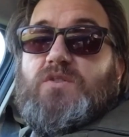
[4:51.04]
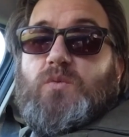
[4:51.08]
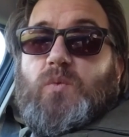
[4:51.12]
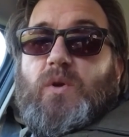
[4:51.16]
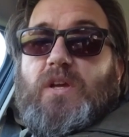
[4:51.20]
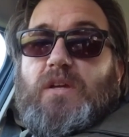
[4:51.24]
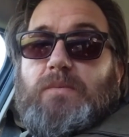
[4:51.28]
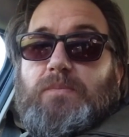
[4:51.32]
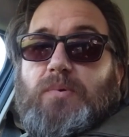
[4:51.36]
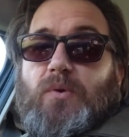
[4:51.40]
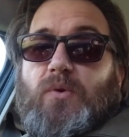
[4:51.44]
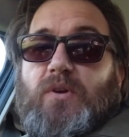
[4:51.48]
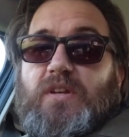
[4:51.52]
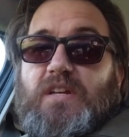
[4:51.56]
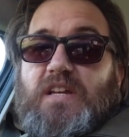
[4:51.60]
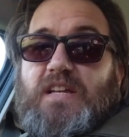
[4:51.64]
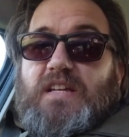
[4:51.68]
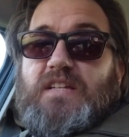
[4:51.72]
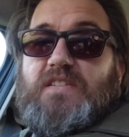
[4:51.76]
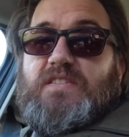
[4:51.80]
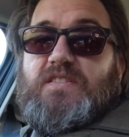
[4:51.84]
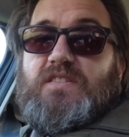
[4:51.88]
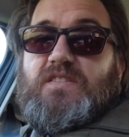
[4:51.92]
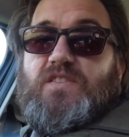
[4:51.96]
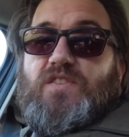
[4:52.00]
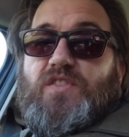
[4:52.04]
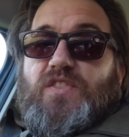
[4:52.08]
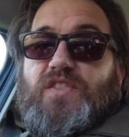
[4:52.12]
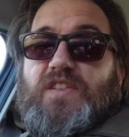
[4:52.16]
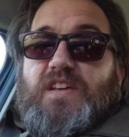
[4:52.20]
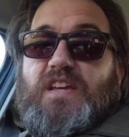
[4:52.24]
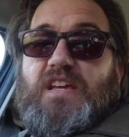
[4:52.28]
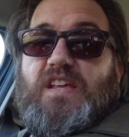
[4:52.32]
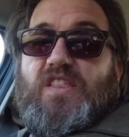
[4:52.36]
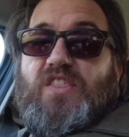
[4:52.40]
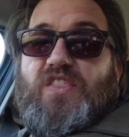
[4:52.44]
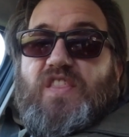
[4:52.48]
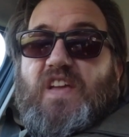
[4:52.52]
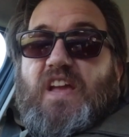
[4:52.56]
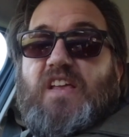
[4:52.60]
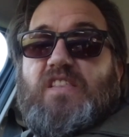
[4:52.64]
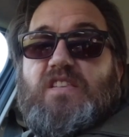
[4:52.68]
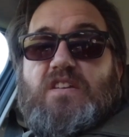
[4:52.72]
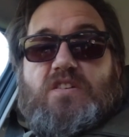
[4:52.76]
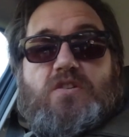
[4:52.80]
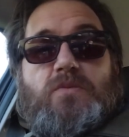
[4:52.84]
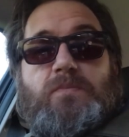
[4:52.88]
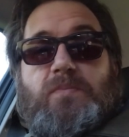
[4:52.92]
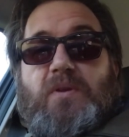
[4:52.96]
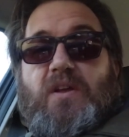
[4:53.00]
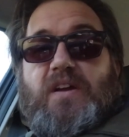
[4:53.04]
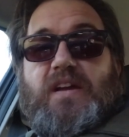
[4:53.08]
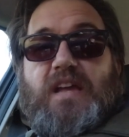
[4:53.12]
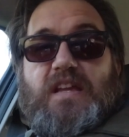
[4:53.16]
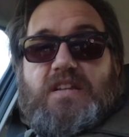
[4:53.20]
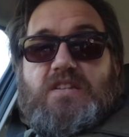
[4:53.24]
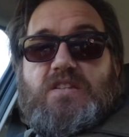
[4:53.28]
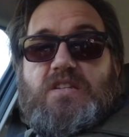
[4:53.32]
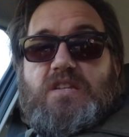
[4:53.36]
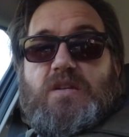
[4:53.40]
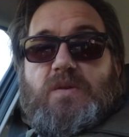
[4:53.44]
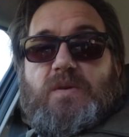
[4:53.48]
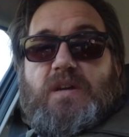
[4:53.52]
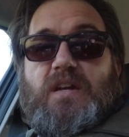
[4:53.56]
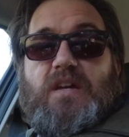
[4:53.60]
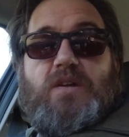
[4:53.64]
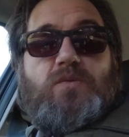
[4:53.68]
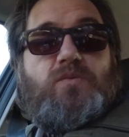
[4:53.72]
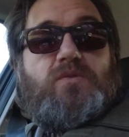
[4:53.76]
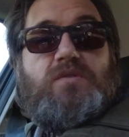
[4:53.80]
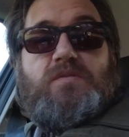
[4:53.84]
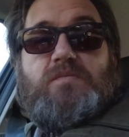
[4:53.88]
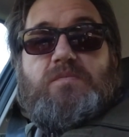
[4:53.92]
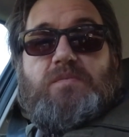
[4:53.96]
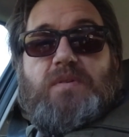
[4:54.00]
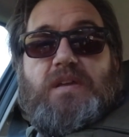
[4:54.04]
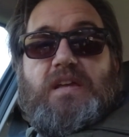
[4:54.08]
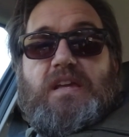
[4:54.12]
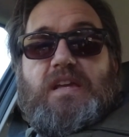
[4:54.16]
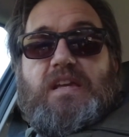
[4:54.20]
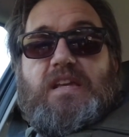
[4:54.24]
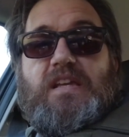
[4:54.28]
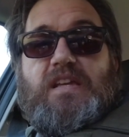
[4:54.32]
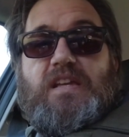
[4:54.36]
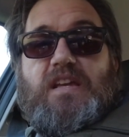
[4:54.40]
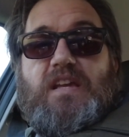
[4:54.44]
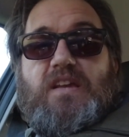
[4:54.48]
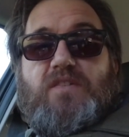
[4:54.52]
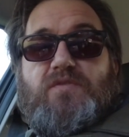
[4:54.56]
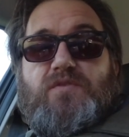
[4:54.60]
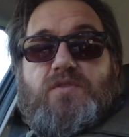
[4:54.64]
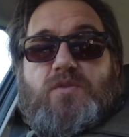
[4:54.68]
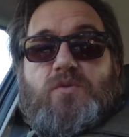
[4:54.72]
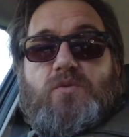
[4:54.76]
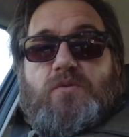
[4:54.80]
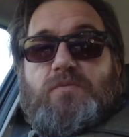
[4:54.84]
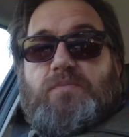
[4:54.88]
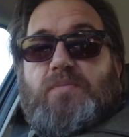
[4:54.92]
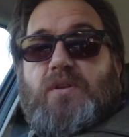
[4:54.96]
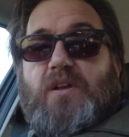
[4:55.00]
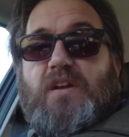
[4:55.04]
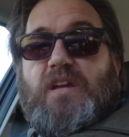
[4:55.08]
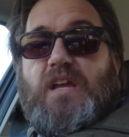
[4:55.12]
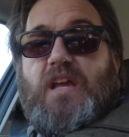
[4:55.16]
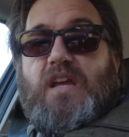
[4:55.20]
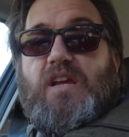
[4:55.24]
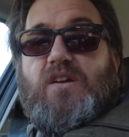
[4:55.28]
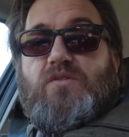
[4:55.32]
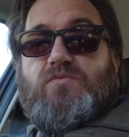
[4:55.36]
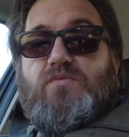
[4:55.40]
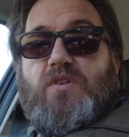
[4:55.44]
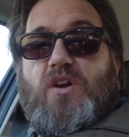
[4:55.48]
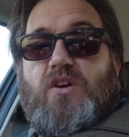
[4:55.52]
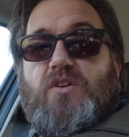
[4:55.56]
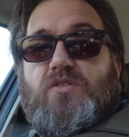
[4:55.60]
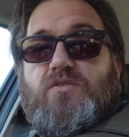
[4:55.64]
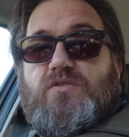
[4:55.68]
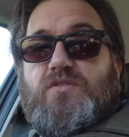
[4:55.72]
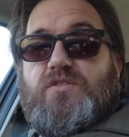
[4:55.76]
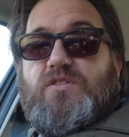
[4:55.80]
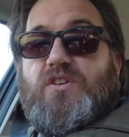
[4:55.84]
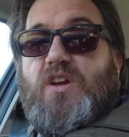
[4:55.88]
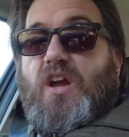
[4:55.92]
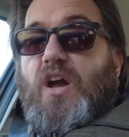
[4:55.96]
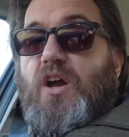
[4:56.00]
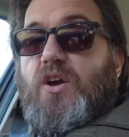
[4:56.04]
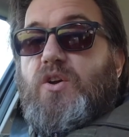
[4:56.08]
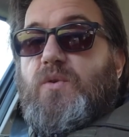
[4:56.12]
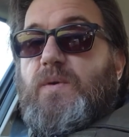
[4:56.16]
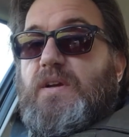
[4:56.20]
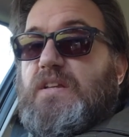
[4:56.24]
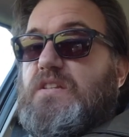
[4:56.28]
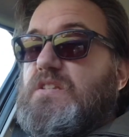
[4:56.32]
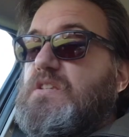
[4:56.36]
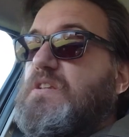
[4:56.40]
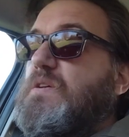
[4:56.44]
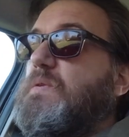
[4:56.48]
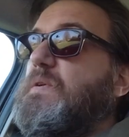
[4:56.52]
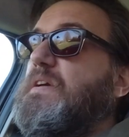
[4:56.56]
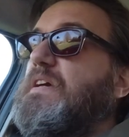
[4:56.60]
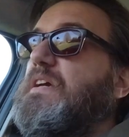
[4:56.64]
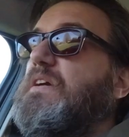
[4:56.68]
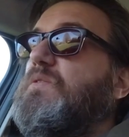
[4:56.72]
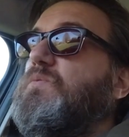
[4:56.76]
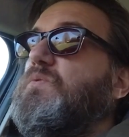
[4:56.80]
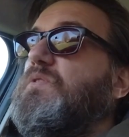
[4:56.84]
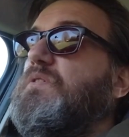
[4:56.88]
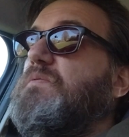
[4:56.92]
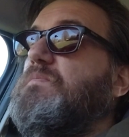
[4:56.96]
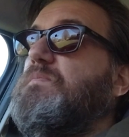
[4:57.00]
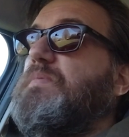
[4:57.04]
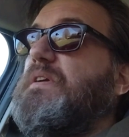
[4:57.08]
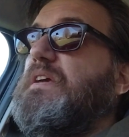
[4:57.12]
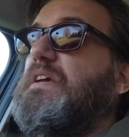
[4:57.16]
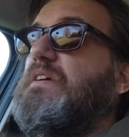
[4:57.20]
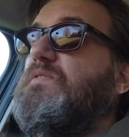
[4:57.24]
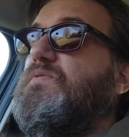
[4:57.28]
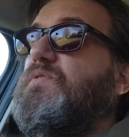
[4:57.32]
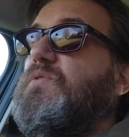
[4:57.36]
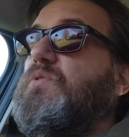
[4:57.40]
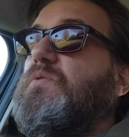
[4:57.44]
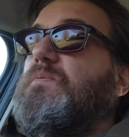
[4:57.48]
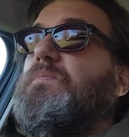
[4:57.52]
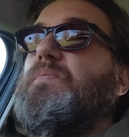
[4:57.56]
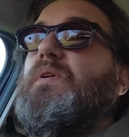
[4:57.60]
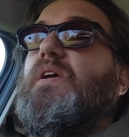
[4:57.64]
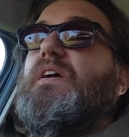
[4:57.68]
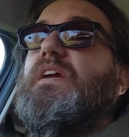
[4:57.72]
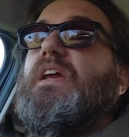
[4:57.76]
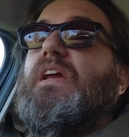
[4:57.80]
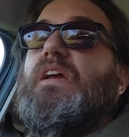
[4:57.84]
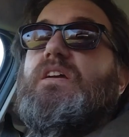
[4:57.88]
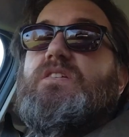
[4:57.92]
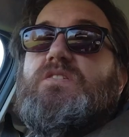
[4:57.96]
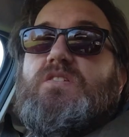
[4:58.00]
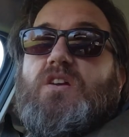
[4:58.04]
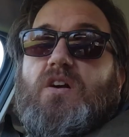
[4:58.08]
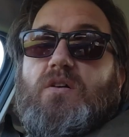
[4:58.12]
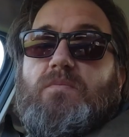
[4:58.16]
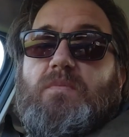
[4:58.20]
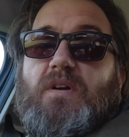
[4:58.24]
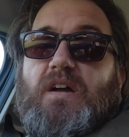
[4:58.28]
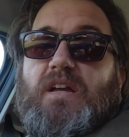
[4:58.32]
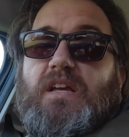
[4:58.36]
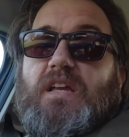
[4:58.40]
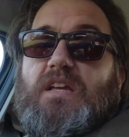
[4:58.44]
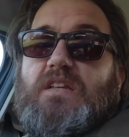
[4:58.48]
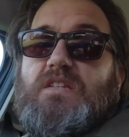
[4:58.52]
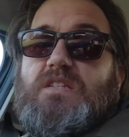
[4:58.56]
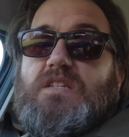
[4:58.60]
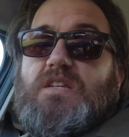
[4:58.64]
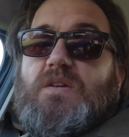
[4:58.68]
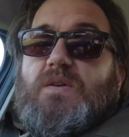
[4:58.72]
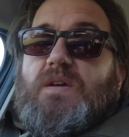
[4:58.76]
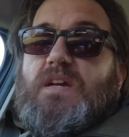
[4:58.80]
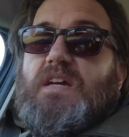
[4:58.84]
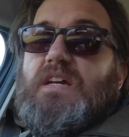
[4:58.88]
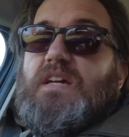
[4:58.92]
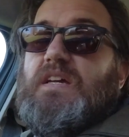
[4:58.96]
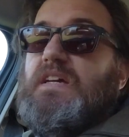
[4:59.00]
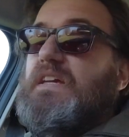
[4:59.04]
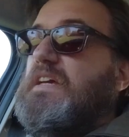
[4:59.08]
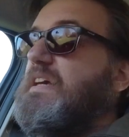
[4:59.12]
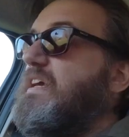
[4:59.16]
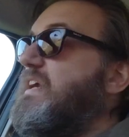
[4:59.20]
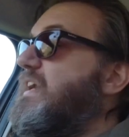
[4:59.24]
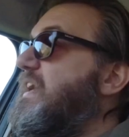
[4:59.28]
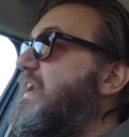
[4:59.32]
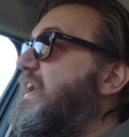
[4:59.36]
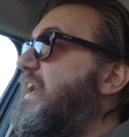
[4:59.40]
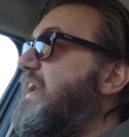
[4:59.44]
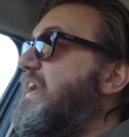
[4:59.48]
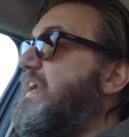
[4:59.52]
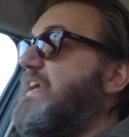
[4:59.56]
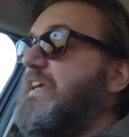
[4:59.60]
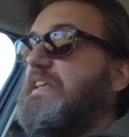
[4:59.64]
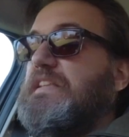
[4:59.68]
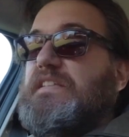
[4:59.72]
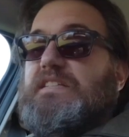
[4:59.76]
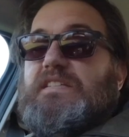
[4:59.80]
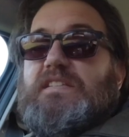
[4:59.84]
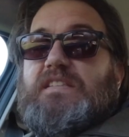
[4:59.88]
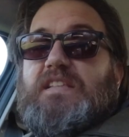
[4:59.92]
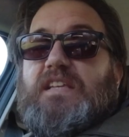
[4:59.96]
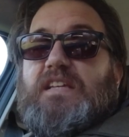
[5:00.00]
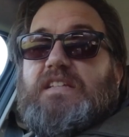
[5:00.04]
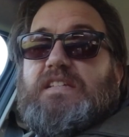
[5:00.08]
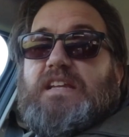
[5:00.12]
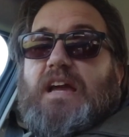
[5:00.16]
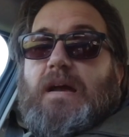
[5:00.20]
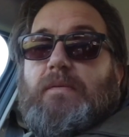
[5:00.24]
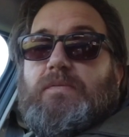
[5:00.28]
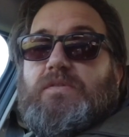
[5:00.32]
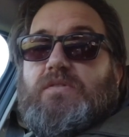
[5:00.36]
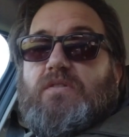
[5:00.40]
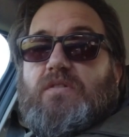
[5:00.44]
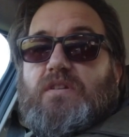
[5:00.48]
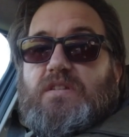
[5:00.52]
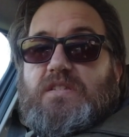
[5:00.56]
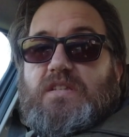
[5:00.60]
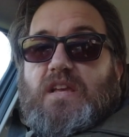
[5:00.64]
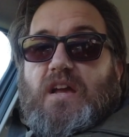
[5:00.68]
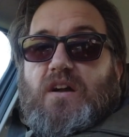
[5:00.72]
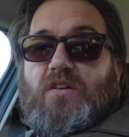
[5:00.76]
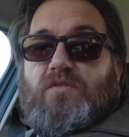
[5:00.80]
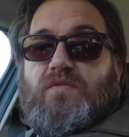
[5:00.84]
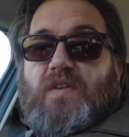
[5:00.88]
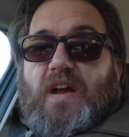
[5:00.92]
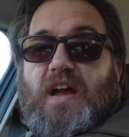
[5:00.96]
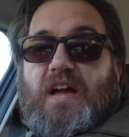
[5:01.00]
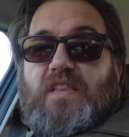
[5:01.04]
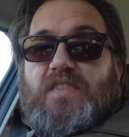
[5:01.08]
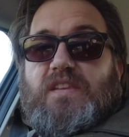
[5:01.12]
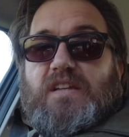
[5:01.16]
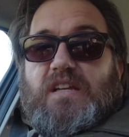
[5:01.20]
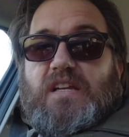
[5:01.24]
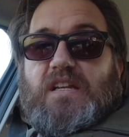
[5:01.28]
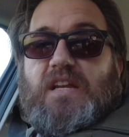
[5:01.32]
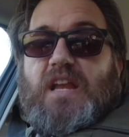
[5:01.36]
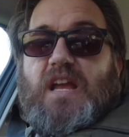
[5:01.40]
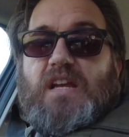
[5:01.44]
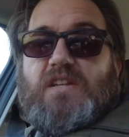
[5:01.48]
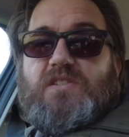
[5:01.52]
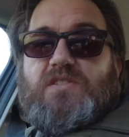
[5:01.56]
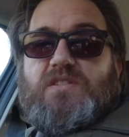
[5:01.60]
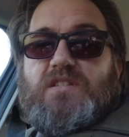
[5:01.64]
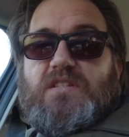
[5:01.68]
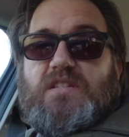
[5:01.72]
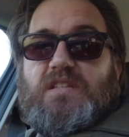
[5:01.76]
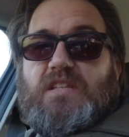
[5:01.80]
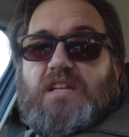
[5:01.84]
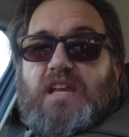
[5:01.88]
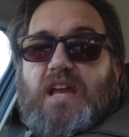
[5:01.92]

The weak point isn't the thing that you plug into it. It wouldn't be if you were plugging a Rode Go into it. It wouldn't be if you were plugging a top mic into it. It's the adapter itself and the connection to the